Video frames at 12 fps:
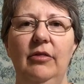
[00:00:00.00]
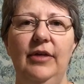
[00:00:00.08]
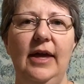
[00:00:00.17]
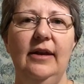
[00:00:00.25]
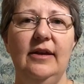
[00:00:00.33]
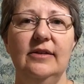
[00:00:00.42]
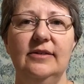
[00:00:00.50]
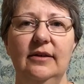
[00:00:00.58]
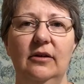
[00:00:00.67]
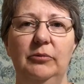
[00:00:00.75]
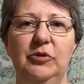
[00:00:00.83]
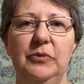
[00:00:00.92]
That has
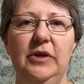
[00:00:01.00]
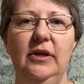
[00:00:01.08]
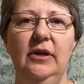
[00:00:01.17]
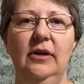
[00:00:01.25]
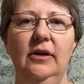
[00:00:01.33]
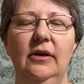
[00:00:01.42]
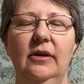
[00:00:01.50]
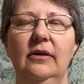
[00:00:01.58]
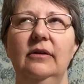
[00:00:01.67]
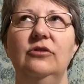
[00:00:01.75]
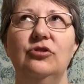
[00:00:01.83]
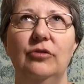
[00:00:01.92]
helped me
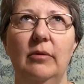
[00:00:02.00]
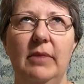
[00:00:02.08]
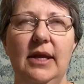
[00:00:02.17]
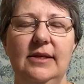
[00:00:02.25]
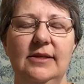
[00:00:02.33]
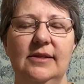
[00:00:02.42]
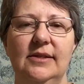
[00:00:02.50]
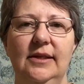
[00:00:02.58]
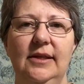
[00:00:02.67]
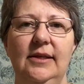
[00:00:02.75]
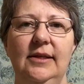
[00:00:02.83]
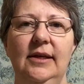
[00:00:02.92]

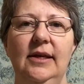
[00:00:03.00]
tremendously.